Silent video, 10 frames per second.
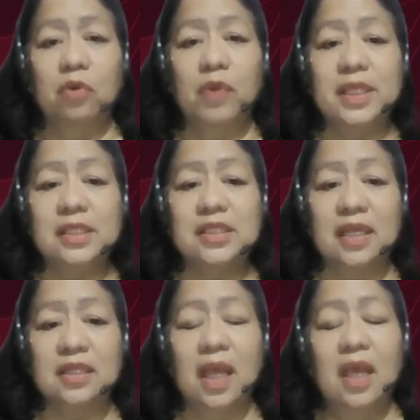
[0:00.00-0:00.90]
When is
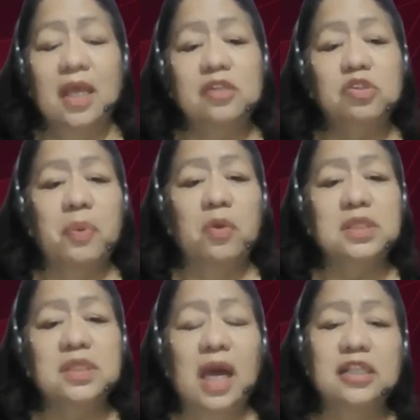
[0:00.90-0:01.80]
that?
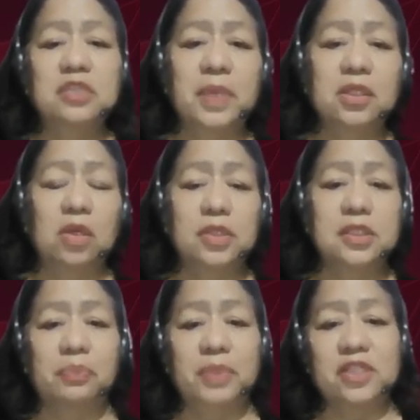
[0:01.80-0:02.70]
Suppose the husband
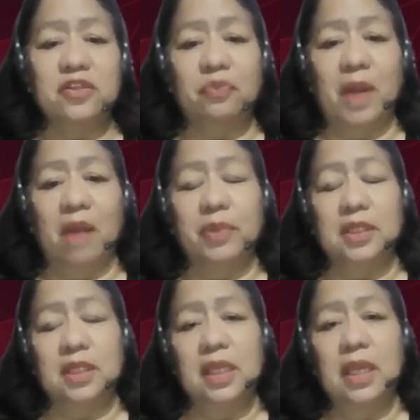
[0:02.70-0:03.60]
owns a piece of
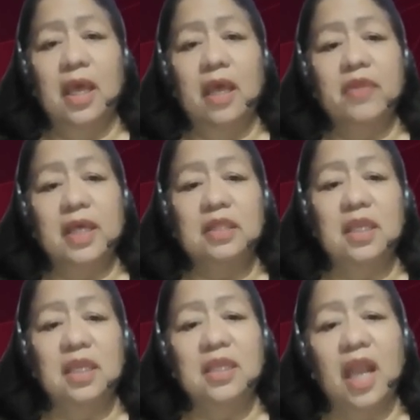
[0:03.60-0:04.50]
property that
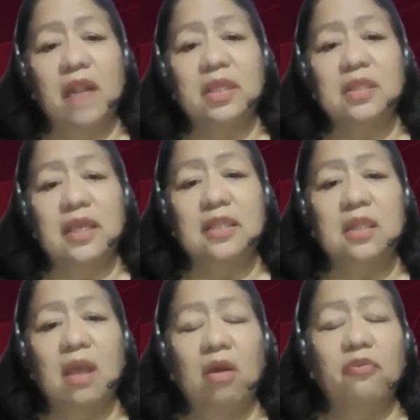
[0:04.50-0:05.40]
he inherited
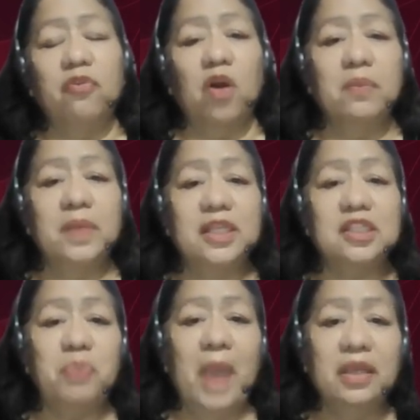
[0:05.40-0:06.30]
from
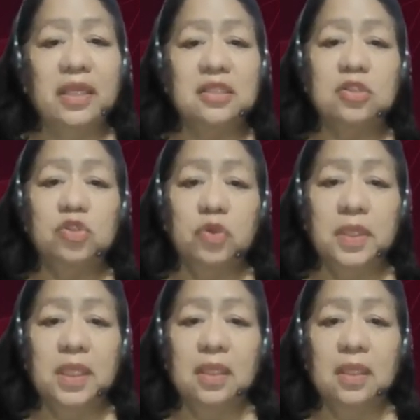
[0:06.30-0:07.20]
his parents
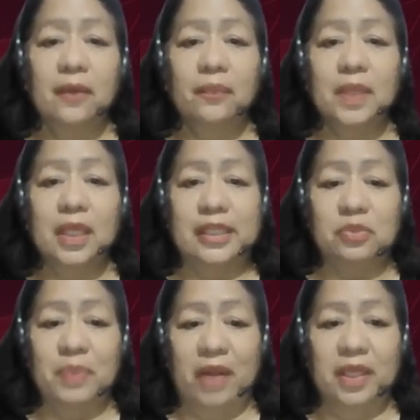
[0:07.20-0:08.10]
during
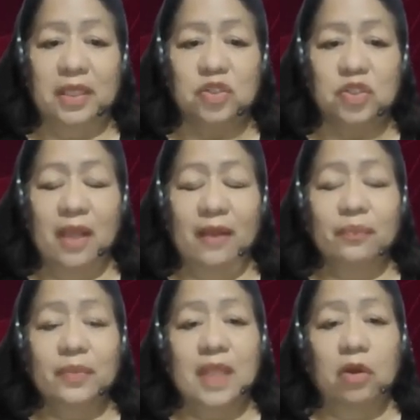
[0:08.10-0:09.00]
his marriage.
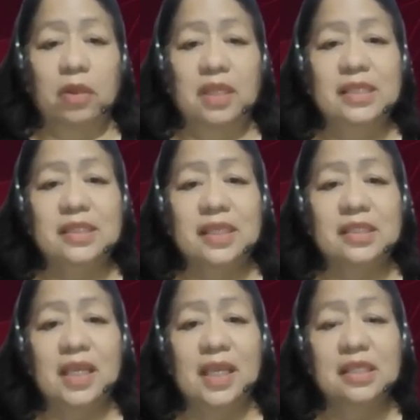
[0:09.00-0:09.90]
Now, this
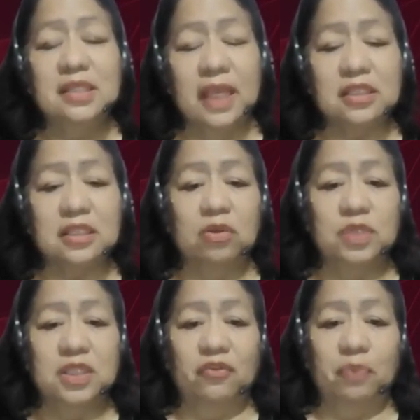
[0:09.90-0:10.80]
is his
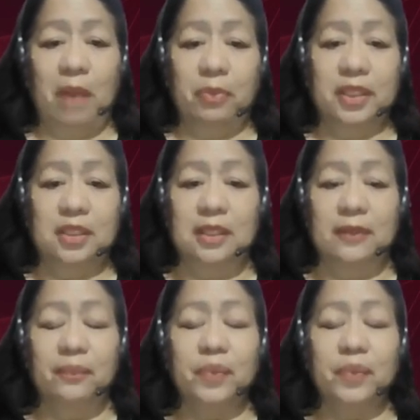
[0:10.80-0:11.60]
exclusive property.